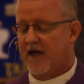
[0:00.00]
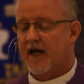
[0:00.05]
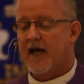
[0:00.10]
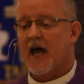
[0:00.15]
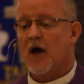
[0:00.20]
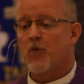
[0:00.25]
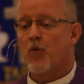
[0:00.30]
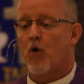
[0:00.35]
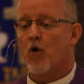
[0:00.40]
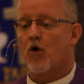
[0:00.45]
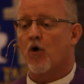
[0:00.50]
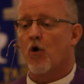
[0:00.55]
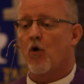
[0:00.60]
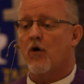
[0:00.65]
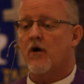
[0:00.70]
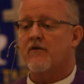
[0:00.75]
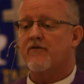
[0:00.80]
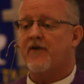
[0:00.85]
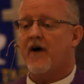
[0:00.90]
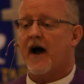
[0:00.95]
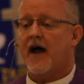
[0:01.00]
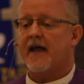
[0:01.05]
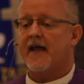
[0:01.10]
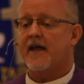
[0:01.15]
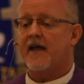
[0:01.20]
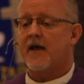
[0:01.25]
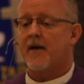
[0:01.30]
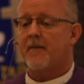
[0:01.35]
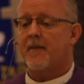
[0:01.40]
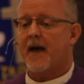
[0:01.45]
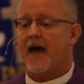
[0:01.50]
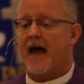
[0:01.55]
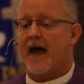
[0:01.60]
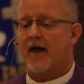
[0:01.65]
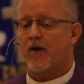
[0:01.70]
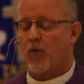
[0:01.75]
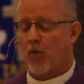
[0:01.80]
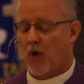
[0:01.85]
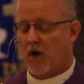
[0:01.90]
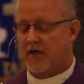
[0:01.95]
and will glorify him
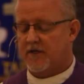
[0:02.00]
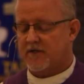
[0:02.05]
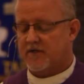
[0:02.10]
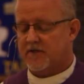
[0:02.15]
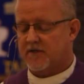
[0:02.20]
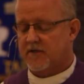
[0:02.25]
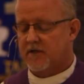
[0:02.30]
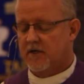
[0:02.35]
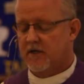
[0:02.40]
at once.